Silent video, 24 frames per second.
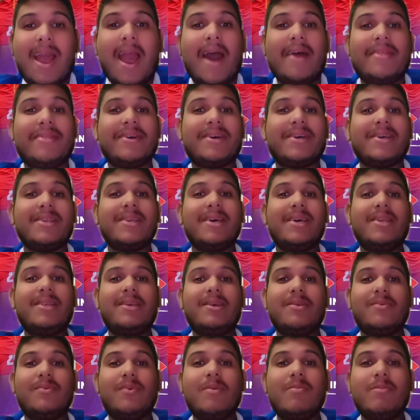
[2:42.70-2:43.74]
and the
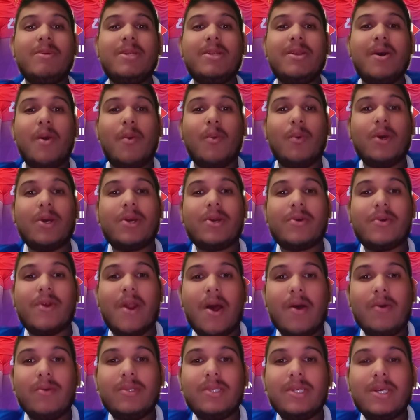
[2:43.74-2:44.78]
Canadian women were
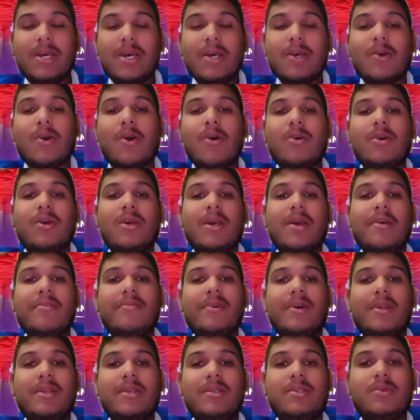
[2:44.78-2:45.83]
crowned CONCACAF
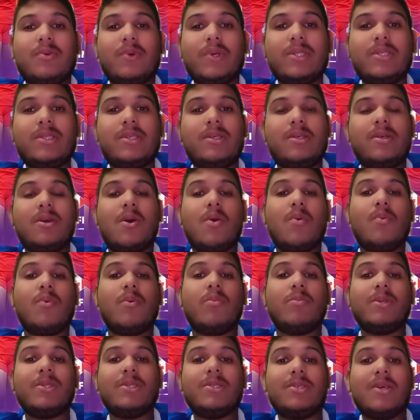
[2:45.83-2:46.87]
Under-20
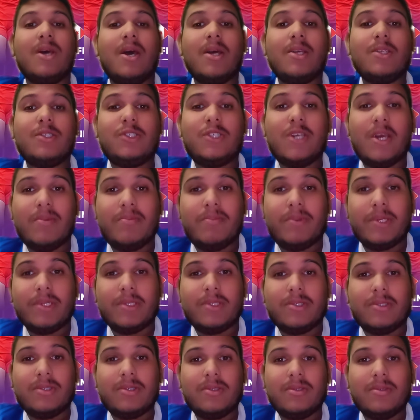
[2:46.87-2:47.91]
Women's
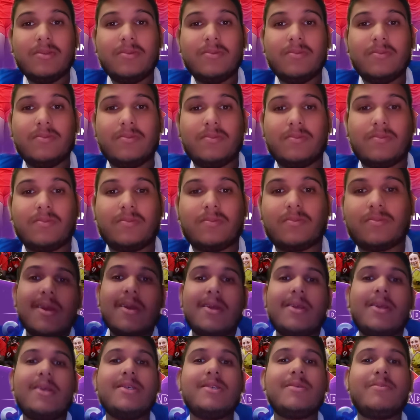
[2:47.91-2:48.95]
Champions.
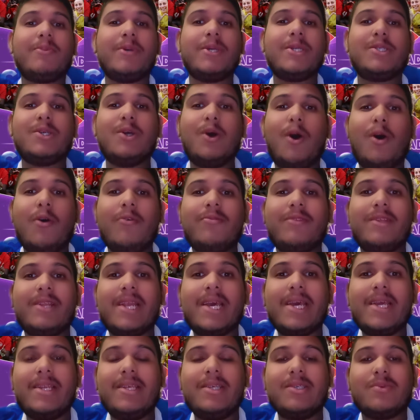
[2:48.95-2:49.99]
Here's a picture of the
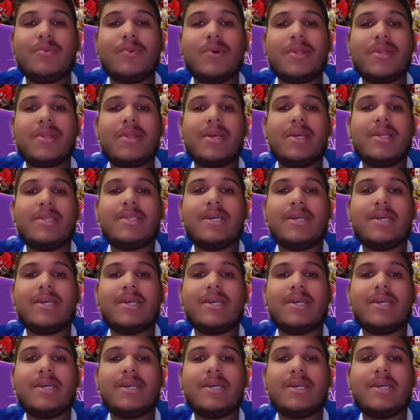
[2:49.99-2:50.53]
ladies with their